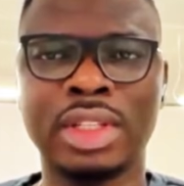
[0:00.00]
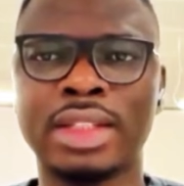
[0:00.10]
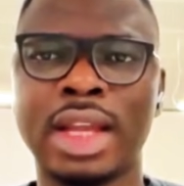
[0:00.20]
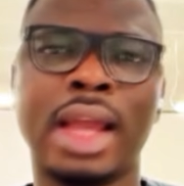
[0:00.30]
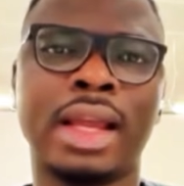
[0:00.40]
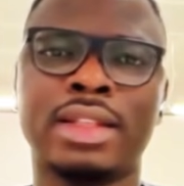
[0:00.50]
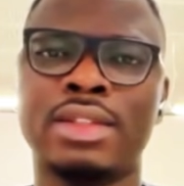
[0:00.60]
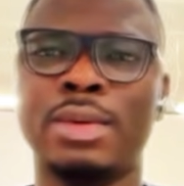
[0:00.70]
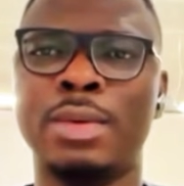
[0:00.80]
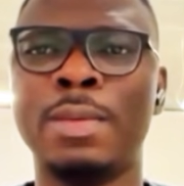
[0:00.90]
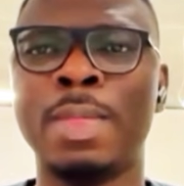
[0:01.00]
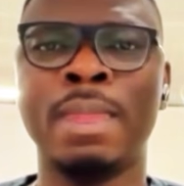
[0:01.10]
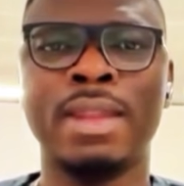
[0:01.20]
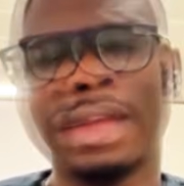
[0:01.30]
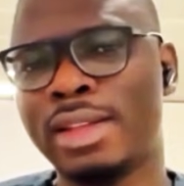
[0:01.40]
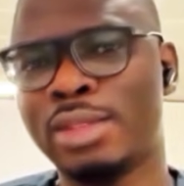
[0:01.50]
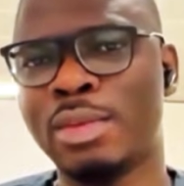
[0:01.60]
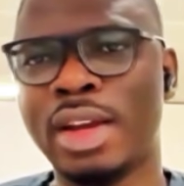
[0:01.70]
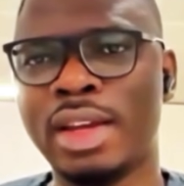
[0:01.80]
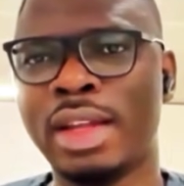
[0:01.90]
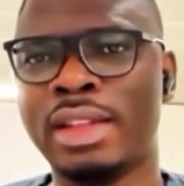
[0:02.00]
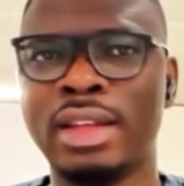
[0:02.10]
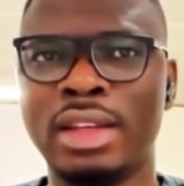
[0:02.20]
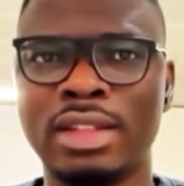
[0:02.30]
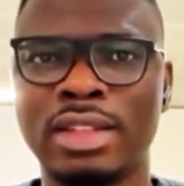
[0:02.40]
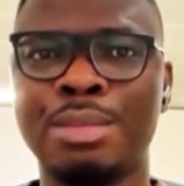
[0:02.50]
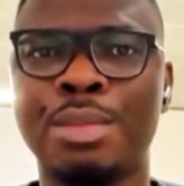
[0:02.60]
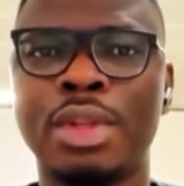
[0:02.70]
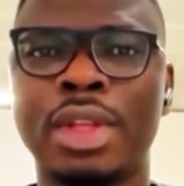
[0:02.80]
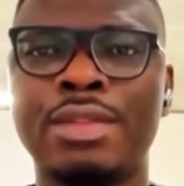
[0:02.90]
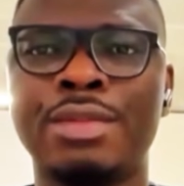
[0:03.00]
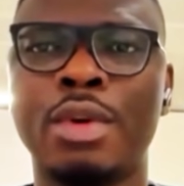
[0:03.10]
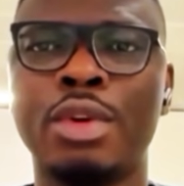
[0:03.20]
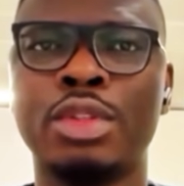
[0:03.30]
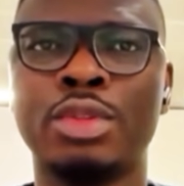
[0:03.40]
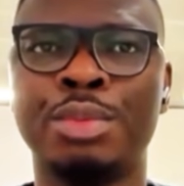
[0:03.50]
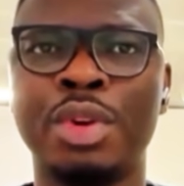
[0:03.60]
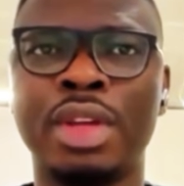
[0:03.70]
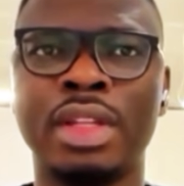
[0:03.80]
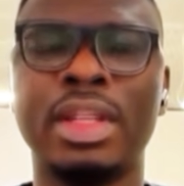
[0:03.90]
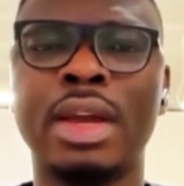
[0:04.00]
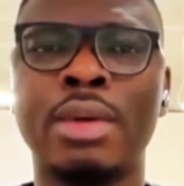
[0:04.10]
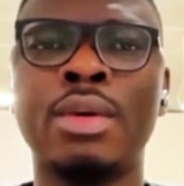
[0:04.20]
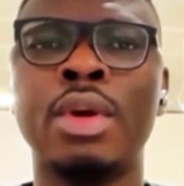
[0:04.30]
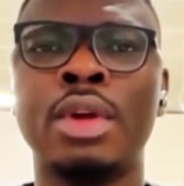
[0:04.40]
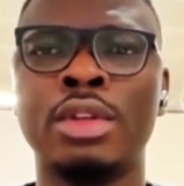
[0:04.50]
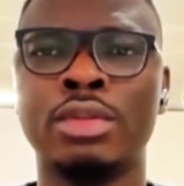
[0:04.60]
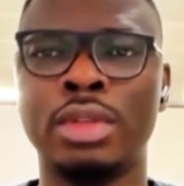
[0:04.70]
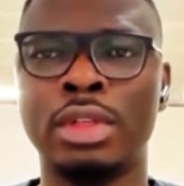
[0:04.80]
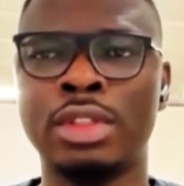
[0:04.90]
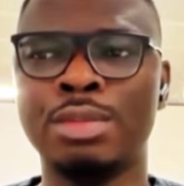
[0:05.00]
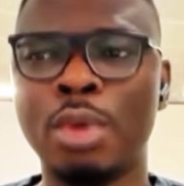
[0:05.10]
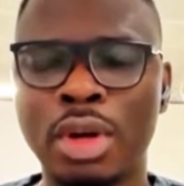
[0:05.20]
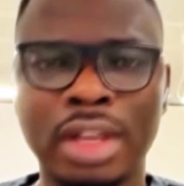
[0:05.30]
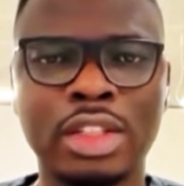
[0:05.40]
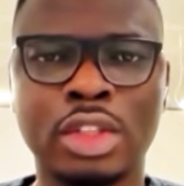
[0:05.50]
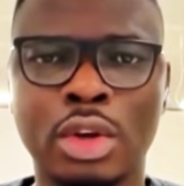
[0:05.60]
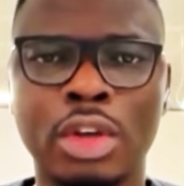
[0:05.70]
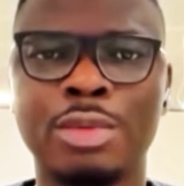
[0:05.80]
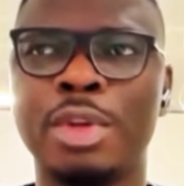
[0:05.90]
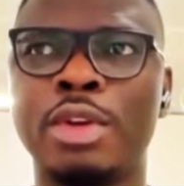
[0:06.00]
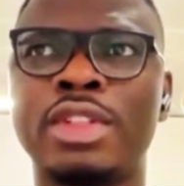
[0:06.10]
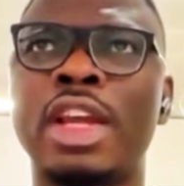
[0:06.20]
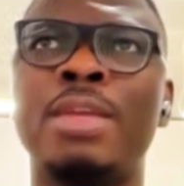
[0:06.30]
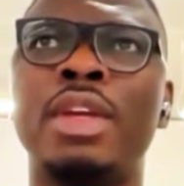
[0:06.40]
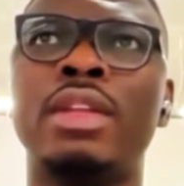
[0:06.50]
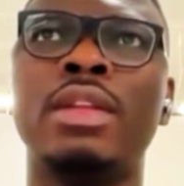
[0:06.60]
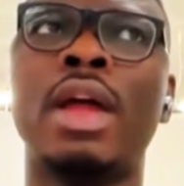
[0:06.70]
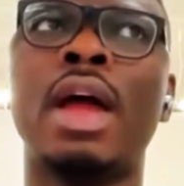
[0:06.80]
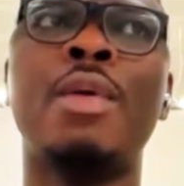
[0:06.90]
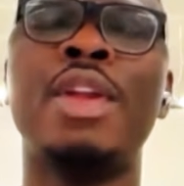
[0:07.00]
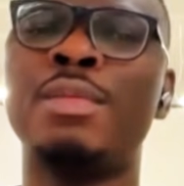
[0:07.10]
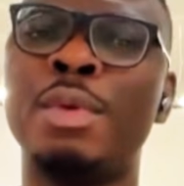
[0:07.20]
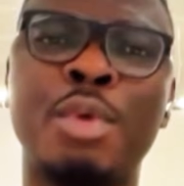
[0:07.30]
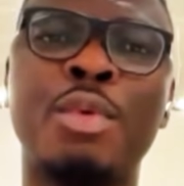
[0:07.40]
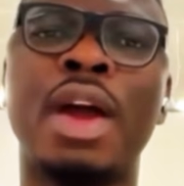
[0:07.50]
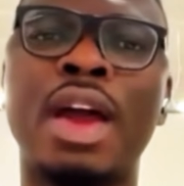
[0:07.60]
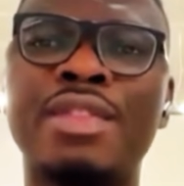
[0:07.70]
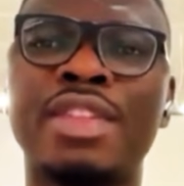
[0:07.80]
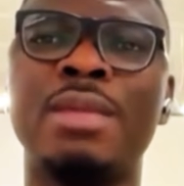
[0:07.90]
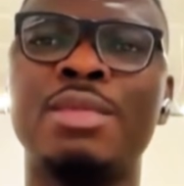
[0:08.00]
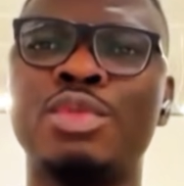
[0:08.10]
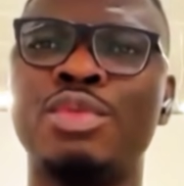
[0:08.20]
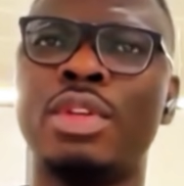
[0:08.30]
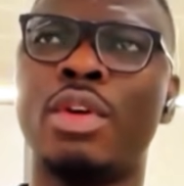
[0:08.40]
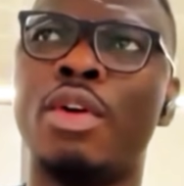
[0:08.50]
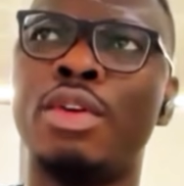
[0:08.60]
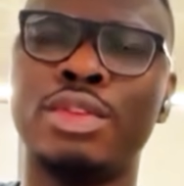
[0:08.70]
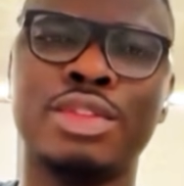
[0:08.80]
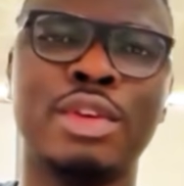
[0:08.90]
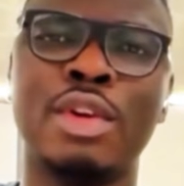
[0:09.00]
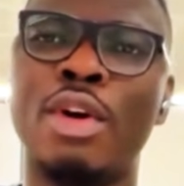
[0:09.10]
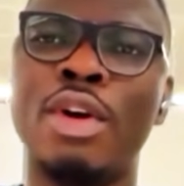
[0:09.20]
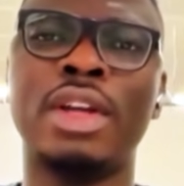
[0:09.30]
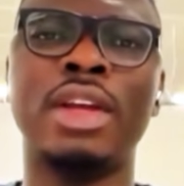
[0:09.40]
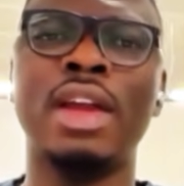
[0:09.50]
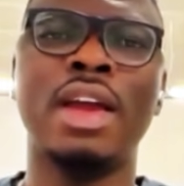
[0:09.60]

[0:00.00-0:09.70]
tax act. So that is why I think it is important for us to break it down to the smallest chunk. Because I mean, how many people will have time to read all those long